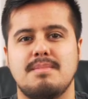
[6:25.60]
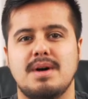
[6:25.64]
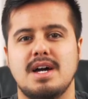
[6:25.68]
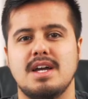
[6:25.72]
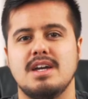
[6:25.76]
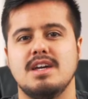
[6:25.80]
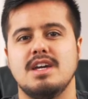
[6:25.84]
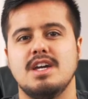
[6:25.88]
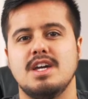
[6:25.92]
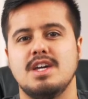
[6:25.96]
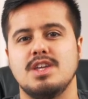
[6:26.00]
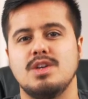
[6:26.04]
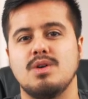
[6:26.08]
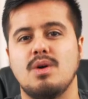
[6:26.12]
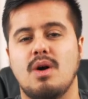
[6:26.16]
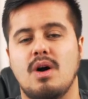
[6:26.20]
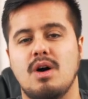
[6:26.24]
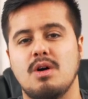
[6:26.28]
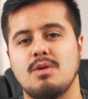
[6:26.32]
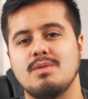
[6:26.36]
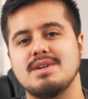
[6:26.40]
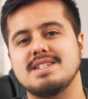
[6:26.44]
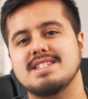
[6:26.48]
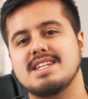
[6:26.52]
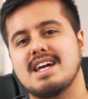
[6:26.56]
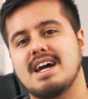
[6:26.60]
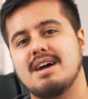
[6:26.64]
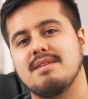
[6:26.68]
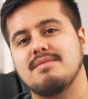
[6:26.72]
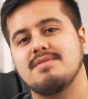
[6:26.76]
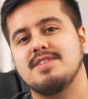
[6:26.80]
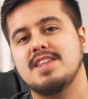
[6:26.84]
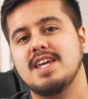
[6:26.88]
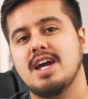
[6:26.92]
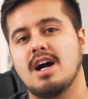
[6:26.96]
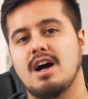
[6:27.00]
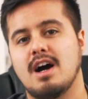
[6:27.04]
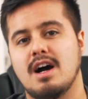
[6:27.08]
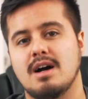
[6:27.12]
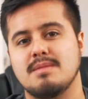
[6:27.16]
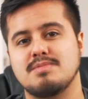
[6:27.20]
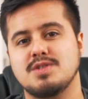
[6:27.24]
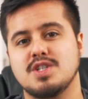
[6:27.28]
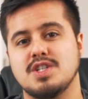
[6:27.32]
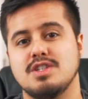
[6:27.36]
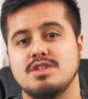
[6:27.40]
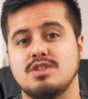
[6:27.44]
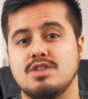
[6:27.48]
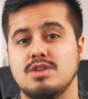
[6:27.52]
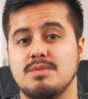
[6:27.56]
but you always have the
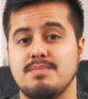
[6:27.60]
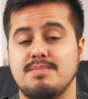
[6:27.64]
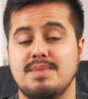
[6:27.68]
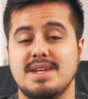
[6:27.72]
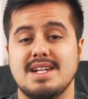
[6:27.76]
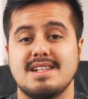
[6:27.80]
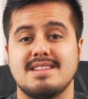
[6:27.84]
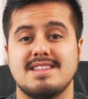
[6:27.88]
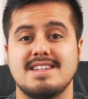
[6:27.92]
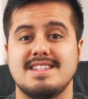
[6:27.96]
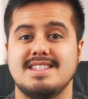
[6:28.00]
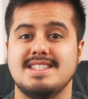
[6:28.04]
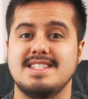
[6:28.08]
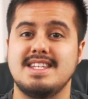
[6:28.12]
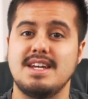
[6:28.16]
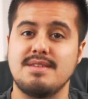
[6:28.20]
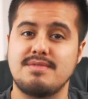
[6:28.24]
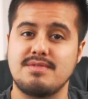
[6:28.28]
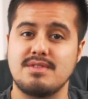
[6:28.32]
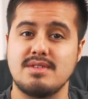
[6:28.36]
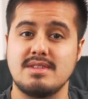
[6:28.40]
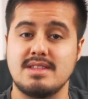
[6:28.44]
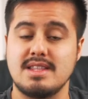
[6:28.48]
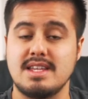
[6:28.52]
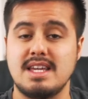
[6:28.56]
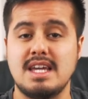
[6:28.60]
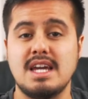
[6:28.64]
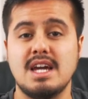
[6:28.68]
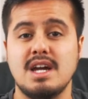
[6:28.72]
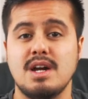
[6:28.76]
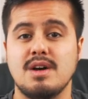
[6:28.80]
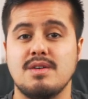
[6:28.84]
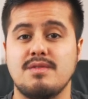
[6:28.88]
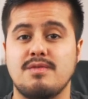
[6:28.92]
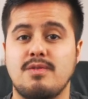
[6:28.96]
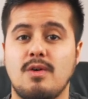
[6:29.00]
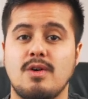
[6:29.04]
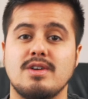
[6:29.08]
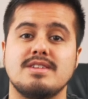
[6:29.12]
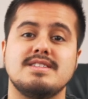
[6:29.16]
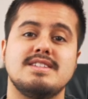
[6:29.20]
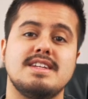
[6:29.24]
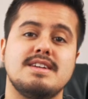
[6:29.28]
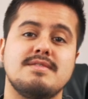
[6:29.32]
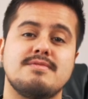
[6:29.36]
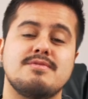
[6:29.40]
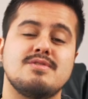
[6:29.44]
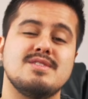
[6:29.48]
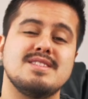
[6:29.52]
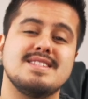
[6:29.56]
option to build it differently for
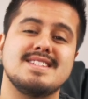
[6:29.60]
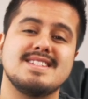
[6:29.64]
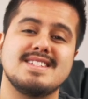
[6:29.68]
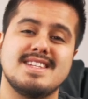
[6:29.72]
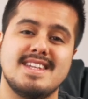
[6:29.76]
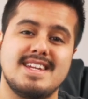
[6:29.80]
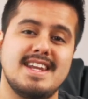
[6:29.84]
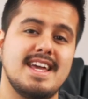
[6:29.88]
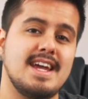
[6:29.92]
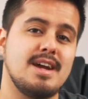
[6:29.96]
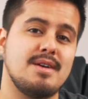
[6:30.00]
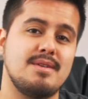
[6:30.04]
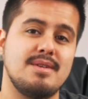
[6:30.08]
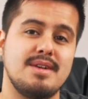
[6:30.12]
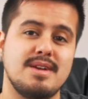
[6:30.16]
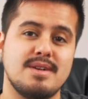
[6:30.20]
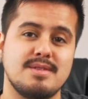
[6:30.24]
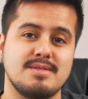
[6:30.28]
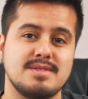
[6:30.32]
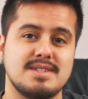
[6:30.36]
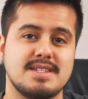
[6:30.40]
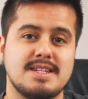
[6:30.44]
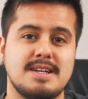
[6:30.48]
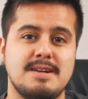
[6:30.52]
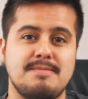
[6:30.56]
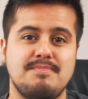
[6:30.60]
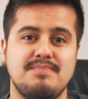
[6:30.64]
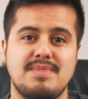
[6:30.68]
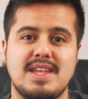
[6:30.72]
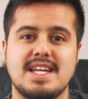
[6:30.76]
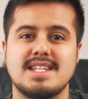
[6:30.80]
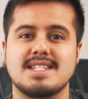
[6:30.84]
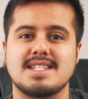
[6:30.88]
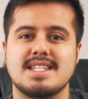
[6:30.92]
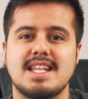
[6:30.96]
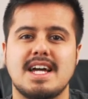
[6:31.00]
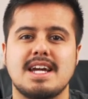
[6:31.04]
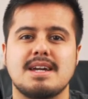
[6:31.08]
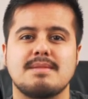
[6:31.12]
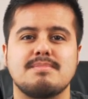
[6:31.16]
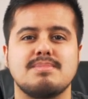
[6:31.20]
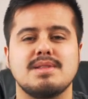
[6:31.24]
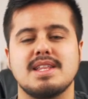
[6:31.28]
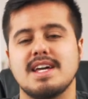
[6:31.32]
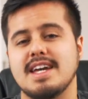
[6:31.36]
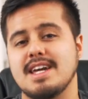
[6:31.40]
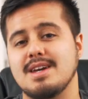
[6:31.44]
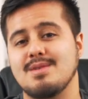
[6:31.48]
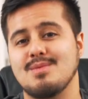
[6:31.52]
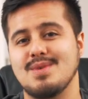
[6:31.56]
different scenarios. It's like
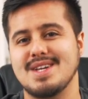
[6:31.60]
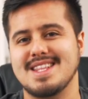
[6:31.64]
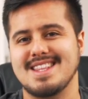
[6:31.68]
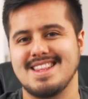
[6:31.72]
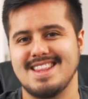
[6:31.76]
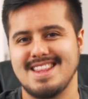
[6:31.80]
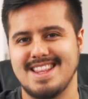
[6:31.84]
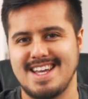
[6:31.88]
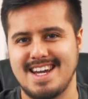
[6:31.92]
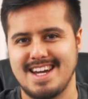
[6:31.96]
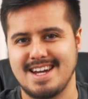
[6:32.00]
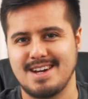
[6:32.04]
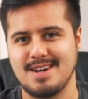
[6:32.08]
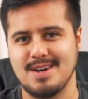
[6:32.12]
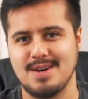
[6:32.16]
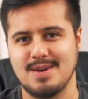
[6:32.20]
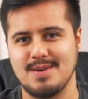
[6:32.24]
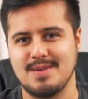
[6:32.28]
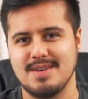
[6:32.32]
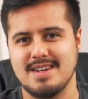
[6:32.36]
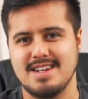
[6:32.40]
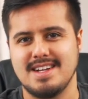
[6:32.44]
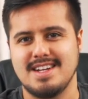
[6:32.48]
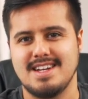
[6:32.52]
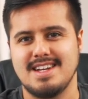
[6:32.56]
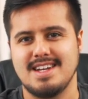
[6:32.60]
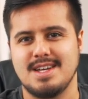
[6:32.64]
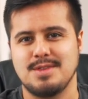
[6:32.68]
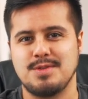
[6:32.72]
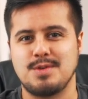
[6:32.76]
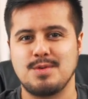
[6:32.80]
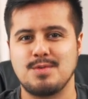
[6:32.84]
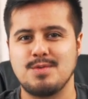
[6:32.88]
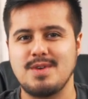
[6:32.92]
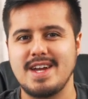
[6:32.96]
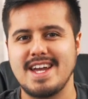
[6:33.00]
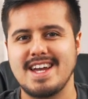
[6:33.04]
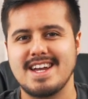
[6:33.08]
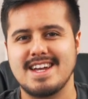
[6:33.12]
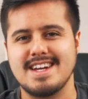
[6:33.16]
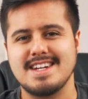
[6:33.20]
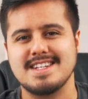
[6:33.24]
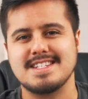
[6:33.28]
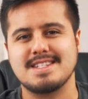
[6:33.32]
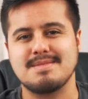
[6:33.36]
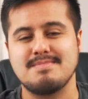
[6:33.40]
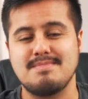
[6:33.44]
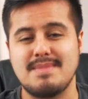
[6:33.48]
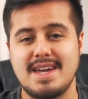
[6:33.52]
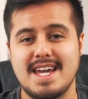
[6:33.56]
playing with Lego. The rig
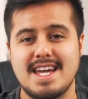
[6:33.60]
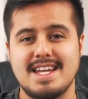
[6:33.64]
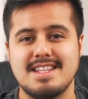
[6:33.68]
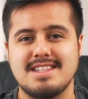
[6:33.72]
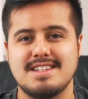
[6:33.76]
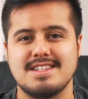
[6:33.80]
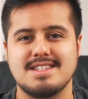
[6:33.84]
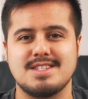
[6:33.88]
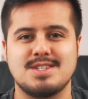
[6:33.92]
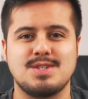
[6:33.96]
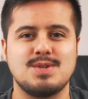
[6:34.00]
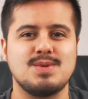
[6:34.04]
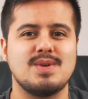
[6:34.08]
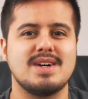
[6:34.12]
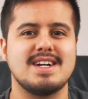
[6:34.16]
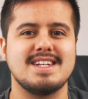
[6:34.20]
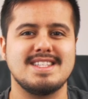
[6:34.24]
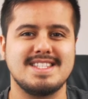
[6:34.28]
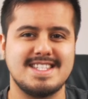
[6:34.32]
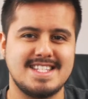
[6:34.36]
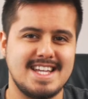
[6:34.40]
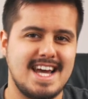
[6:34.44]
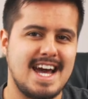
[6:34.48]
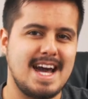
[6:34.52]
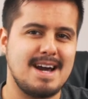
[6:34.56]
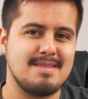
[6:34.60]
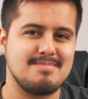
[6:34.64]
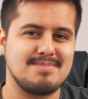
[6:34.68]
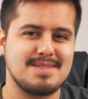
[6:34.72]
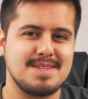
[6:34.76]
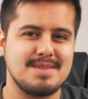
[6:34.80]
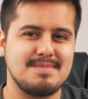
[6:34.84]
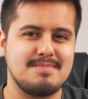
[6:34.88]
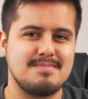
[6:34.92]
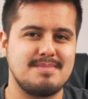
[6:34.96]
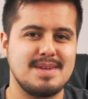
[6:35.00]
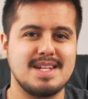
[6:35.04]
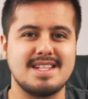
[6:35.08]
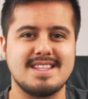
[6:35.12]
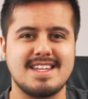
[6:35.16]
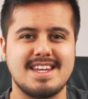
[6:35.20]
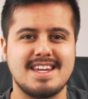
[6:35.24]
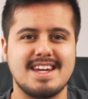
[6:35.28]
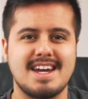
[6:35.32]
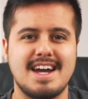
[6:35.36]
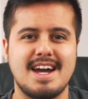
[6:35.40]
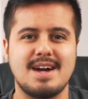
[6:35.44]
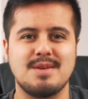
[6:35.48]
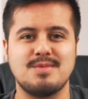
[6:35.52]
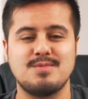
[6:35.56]
is made to adapt.
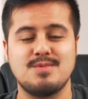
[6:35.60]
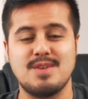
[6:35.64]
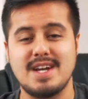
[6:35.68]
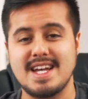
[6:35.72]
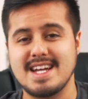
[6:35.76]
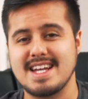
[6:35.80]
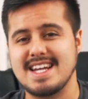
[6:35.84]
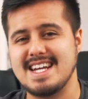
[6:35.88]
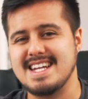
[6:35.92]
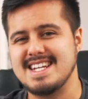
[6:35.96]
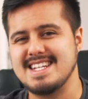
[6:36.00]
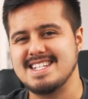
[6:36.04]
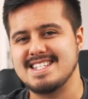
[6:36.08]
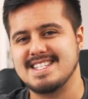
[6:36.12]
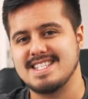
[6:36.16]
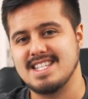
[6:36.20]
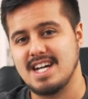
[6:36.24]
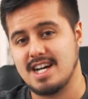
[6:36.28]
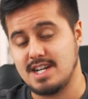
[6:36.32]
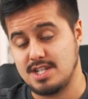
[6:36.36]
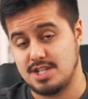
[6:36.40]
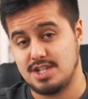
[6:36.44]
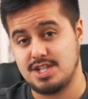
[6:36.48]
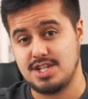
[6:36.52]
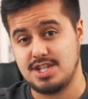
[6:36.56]
Building a rig is not